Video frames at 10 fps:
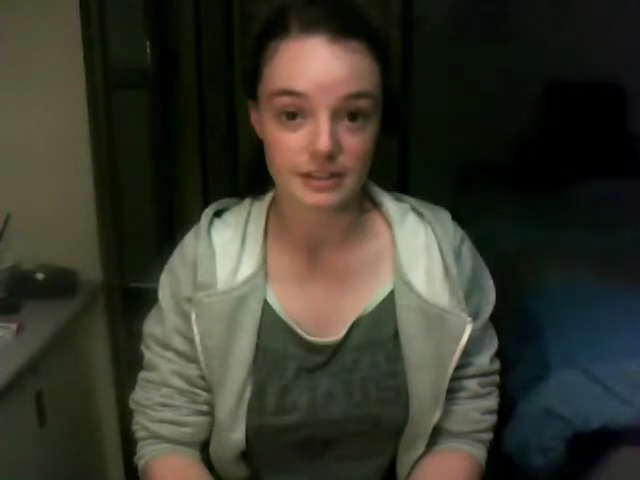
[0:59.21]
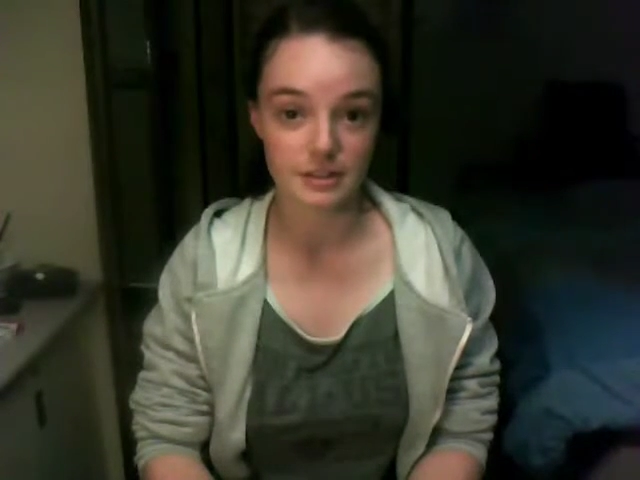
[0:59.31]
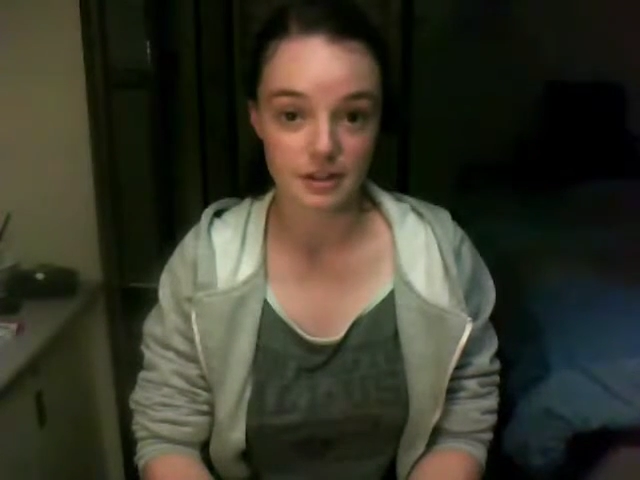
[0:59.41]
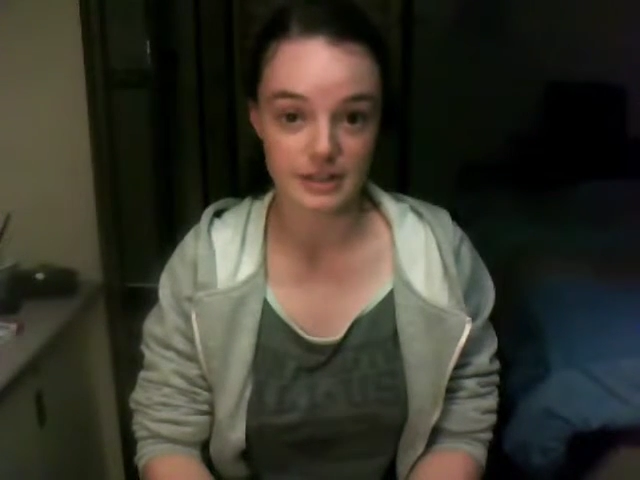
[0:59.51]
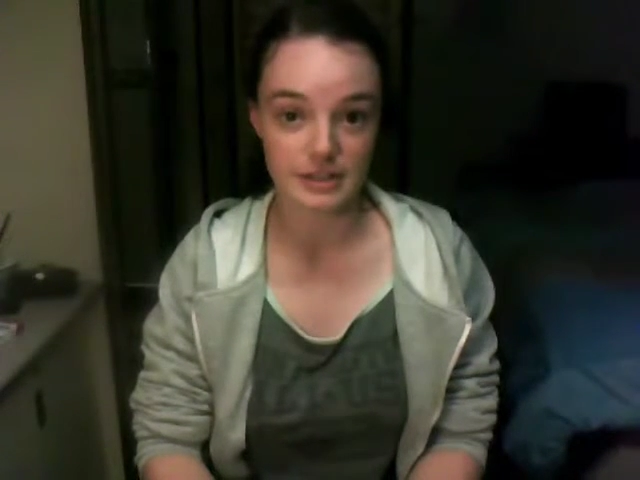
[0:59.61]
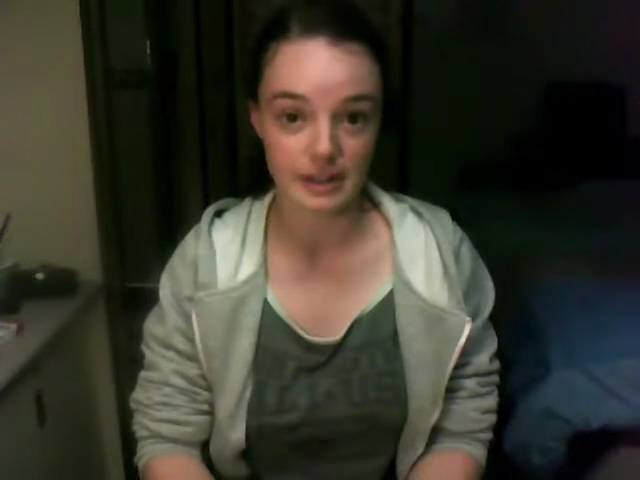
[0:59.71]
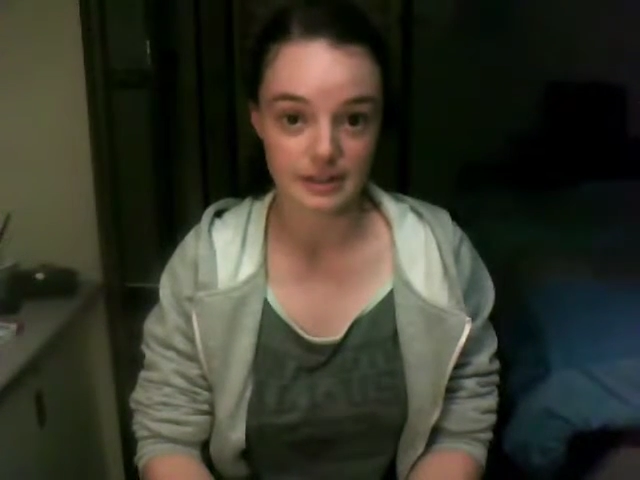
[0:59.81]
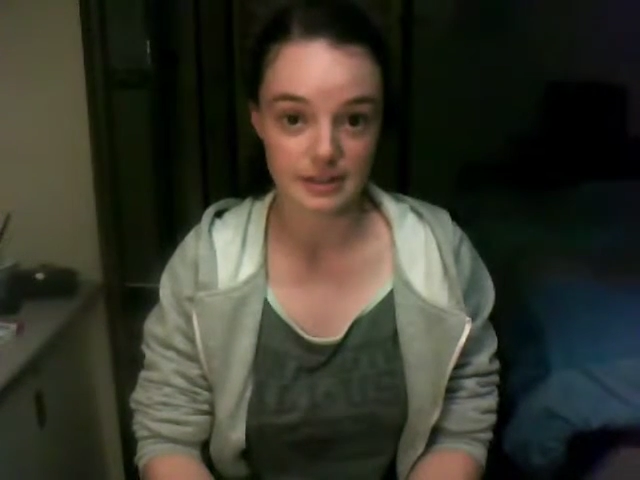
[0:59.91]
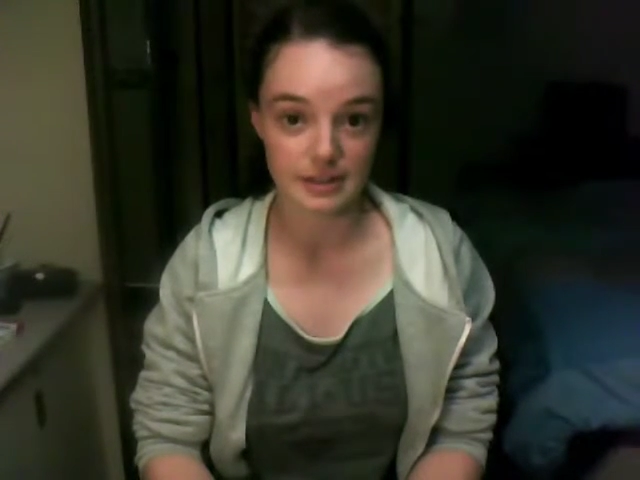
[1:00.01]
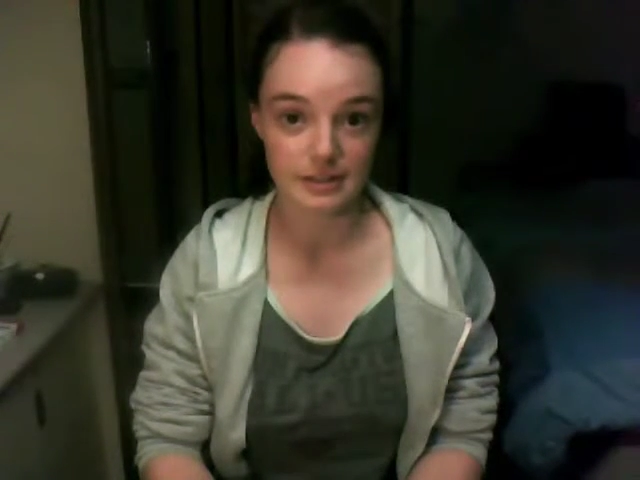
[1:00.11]
degrees
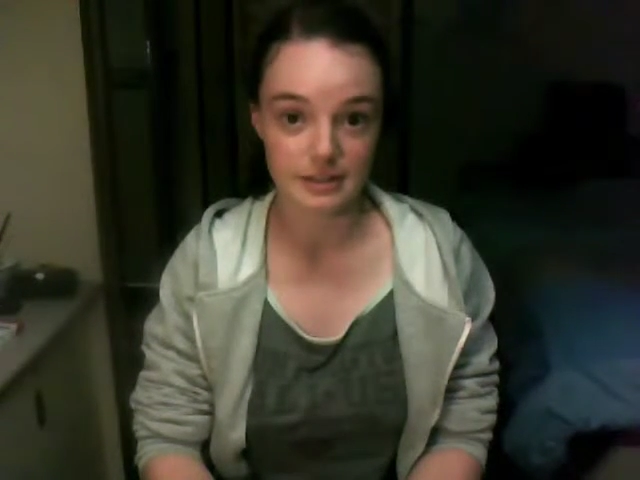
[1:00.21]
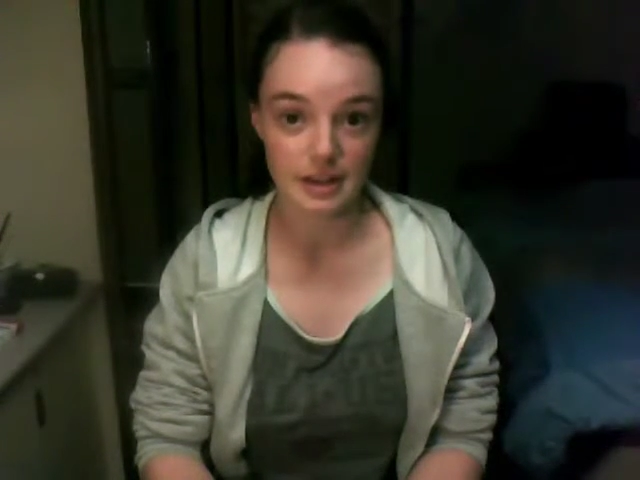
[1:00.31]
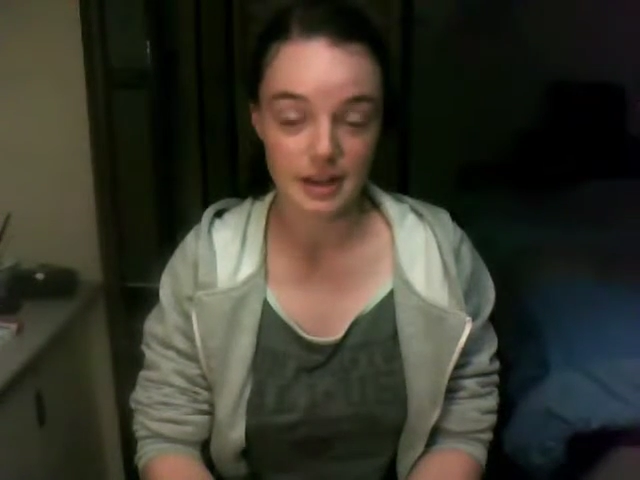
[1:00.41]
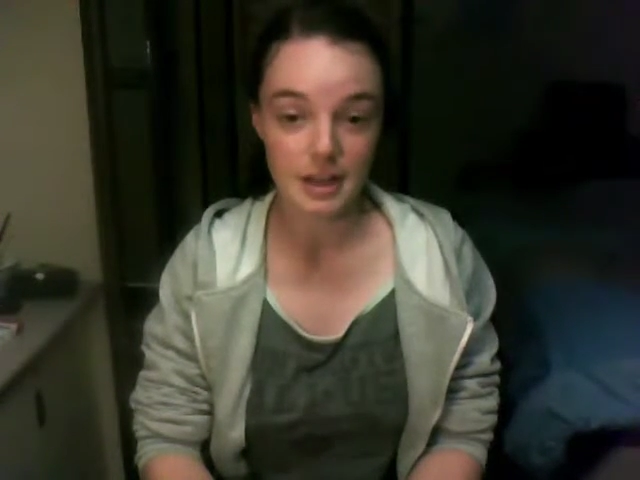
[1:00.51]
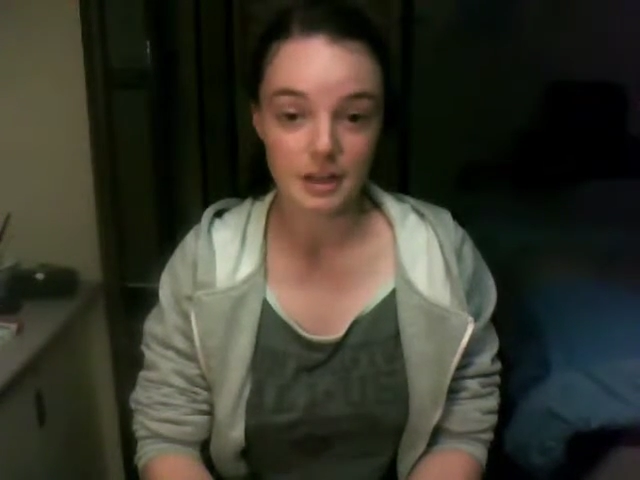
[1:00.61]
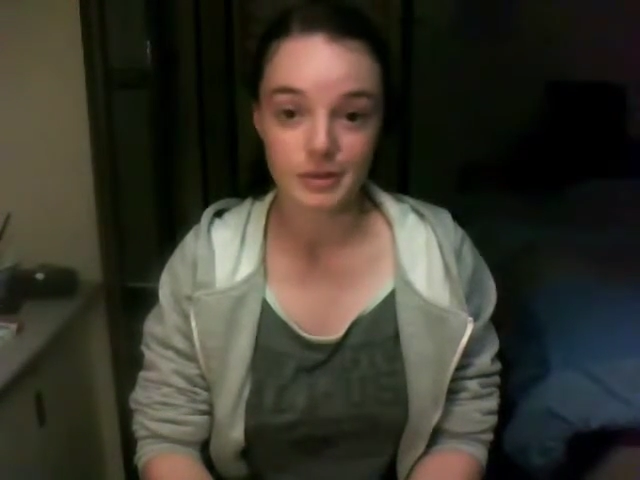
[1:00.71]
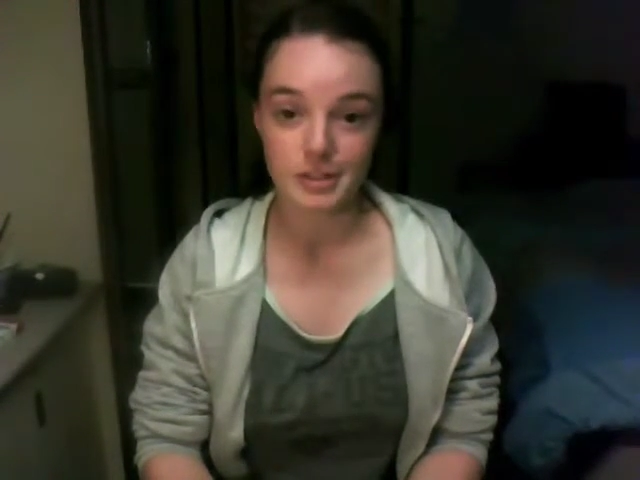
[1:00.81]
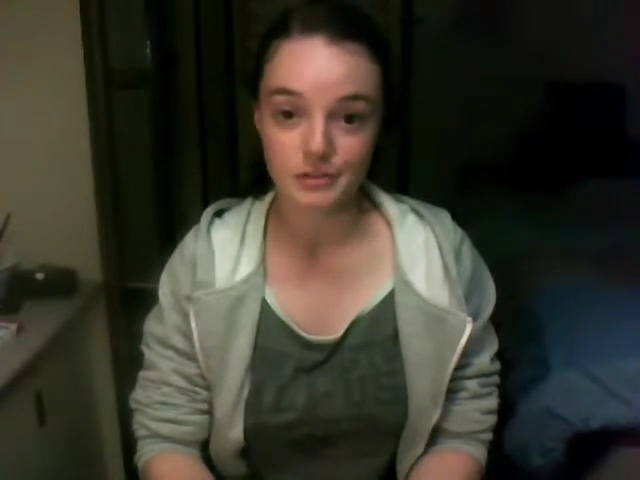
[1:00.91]
Celsius, which the